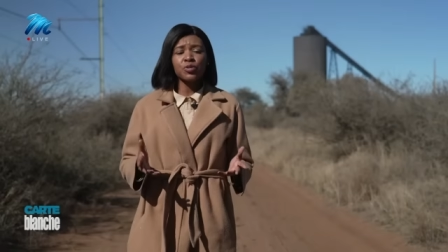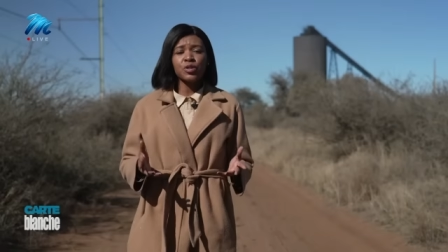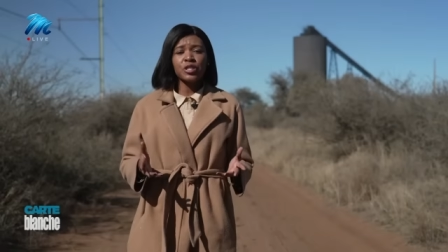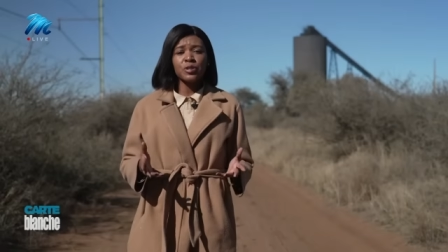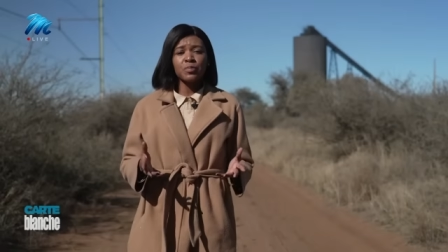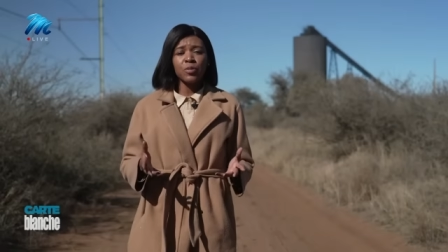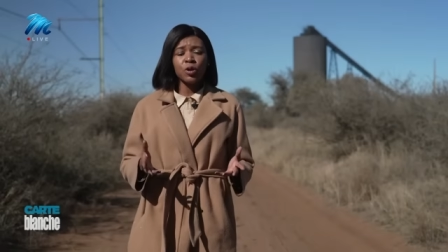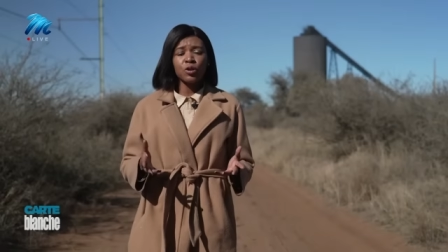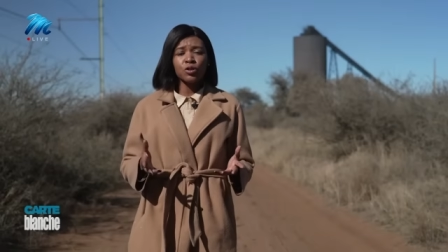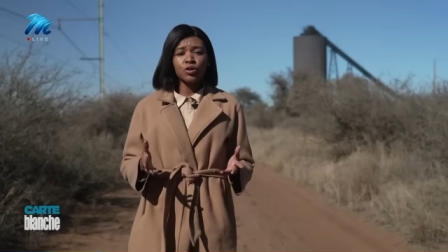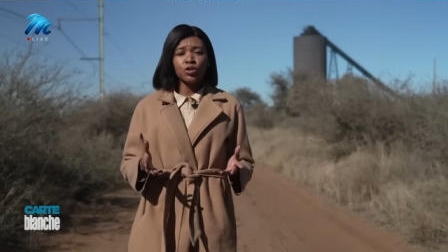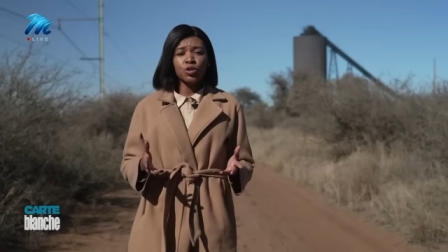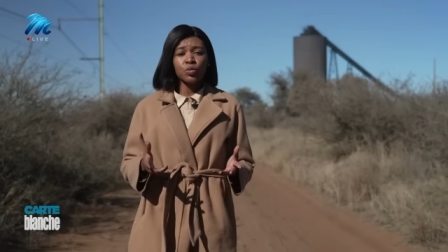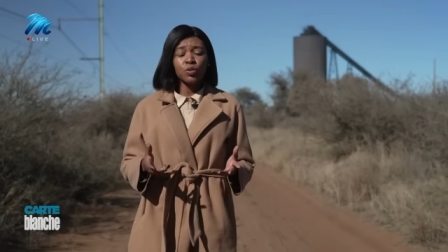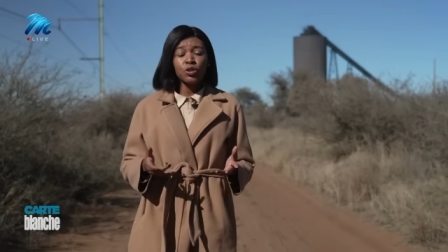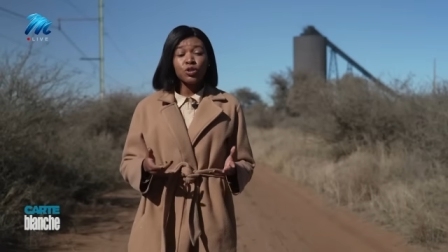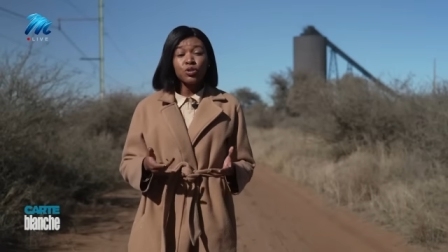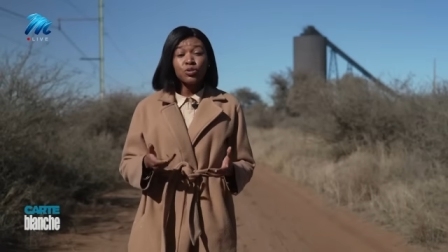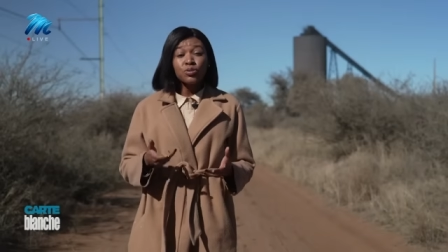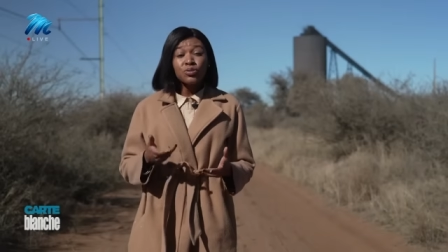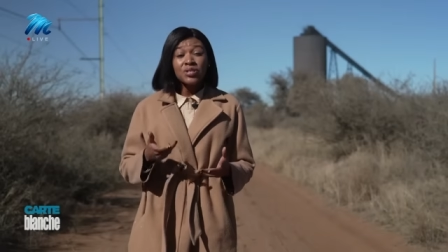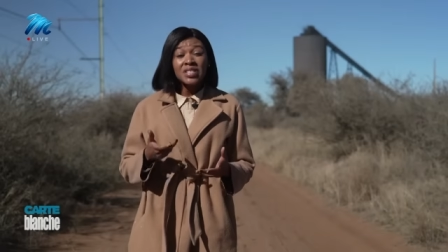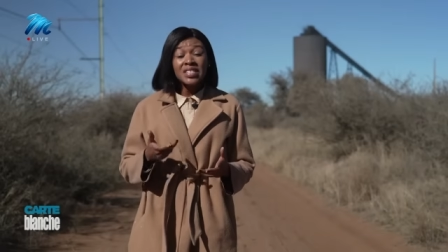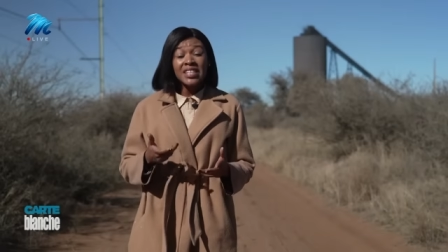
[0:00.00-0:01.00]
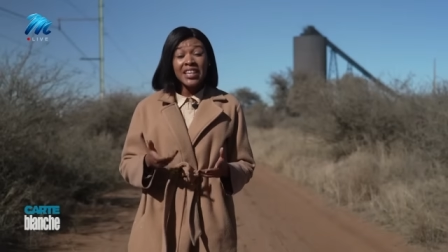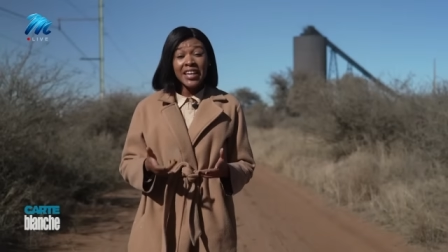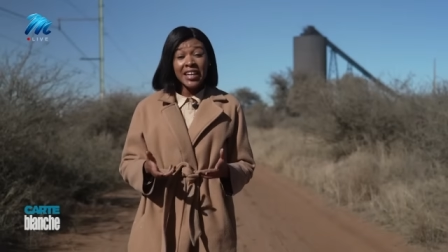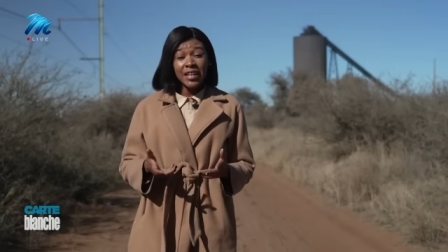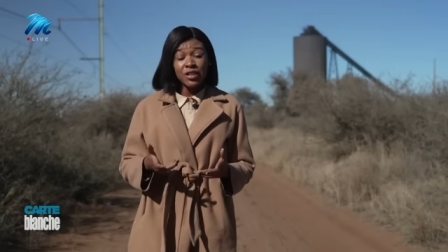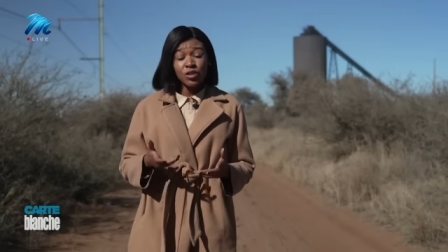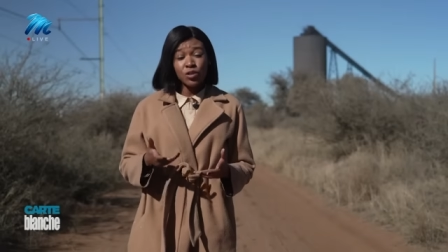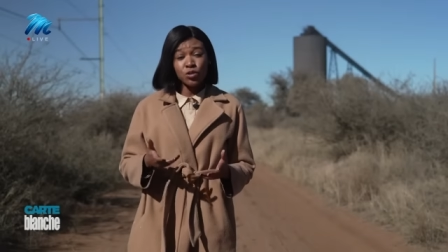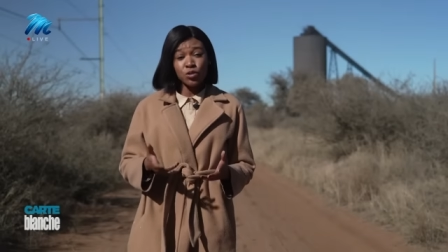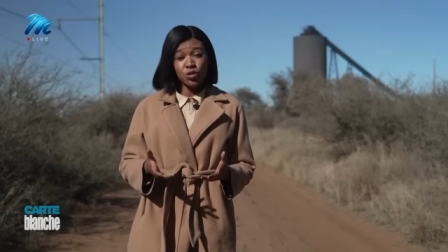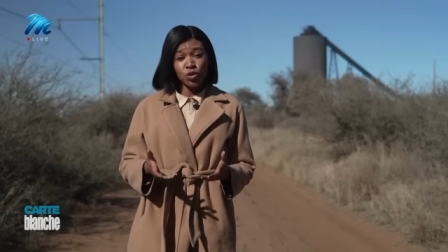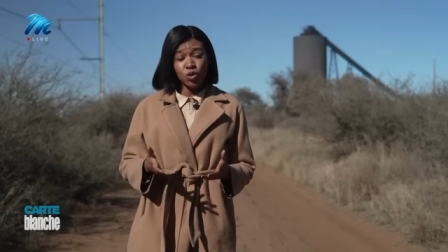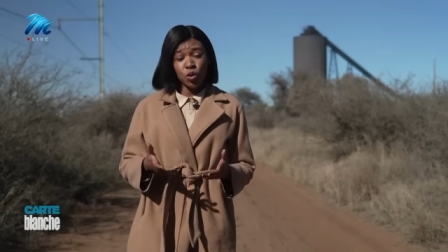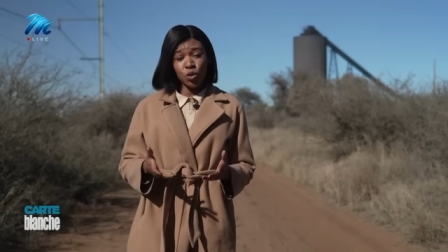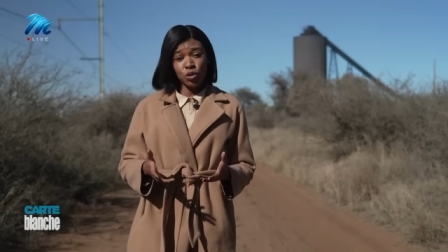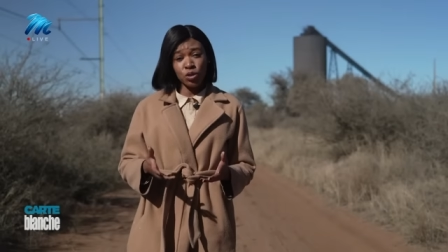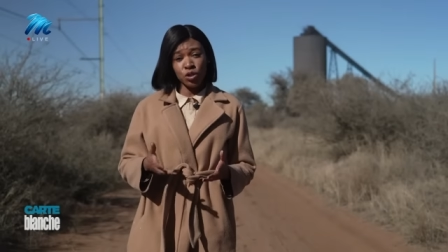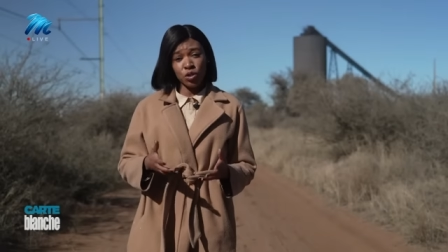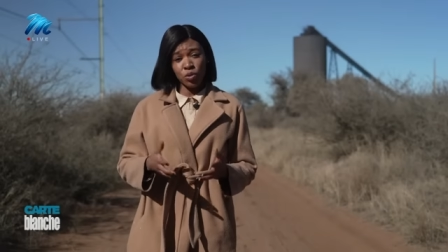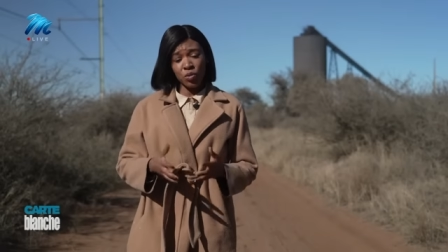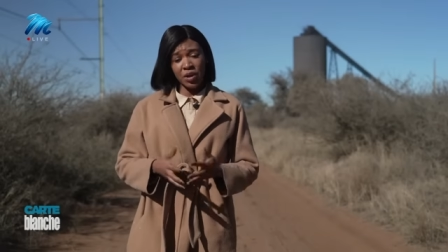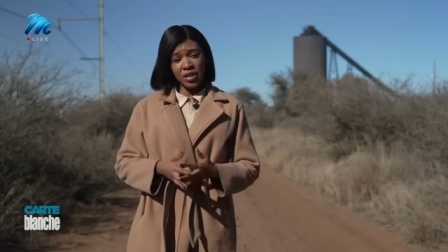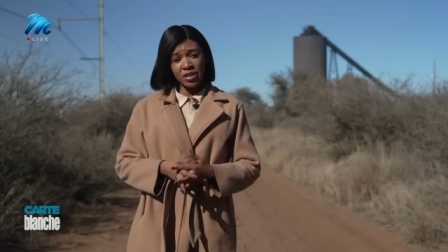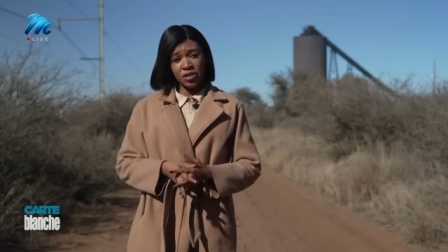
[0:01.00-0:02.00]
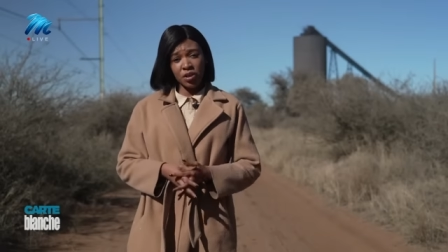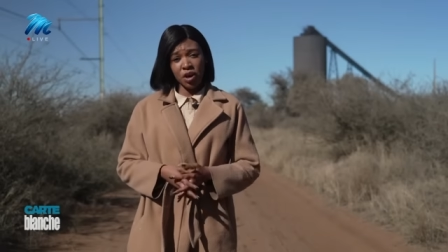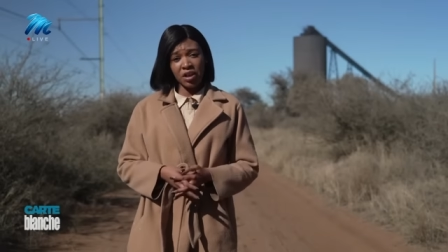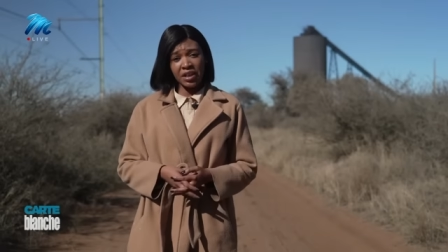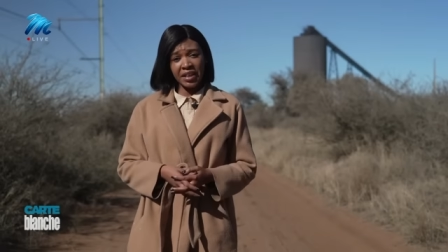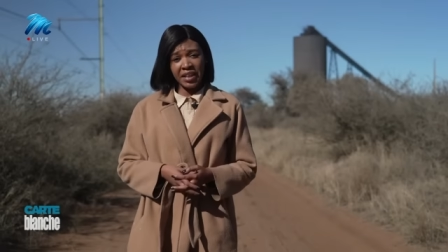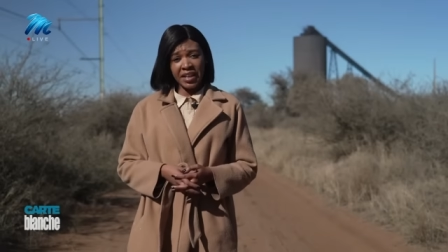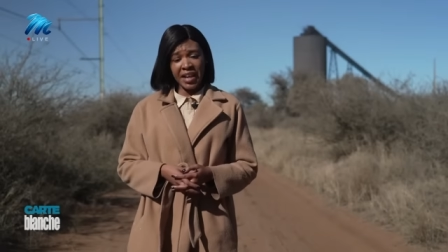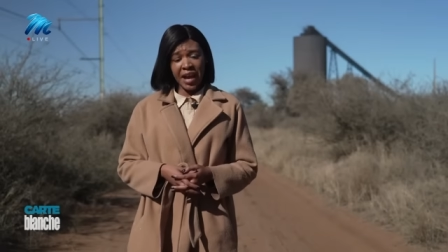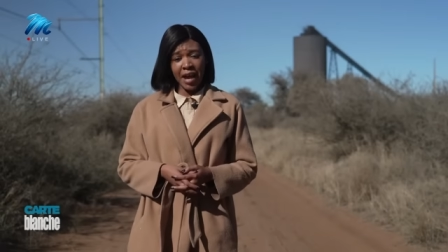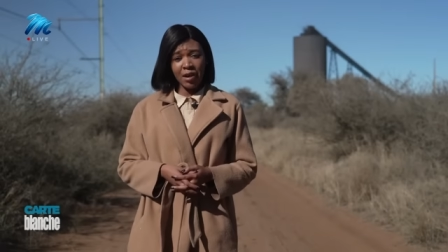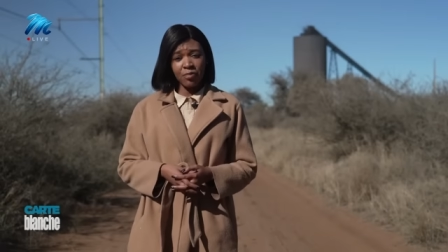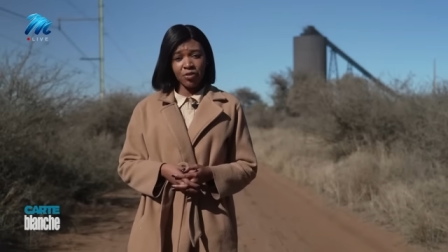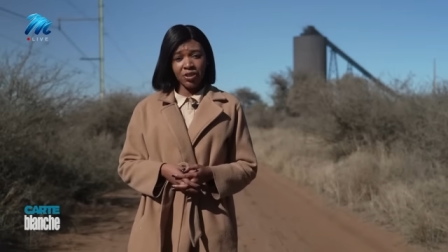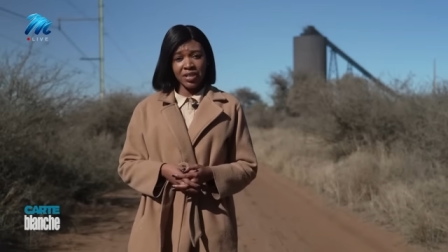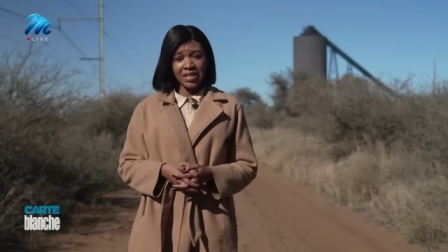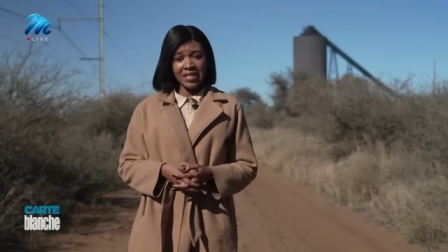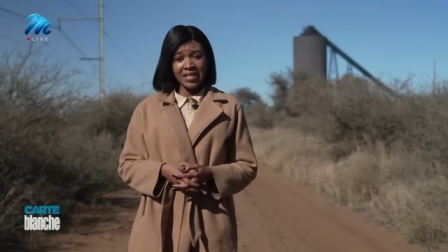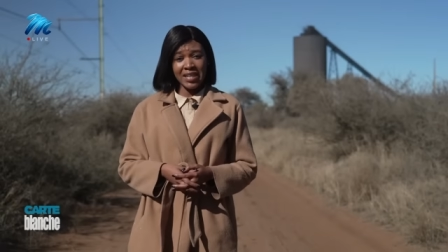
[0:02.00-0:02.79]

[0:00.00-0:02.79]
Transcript: we spoke to were too scared to talk to us on camera,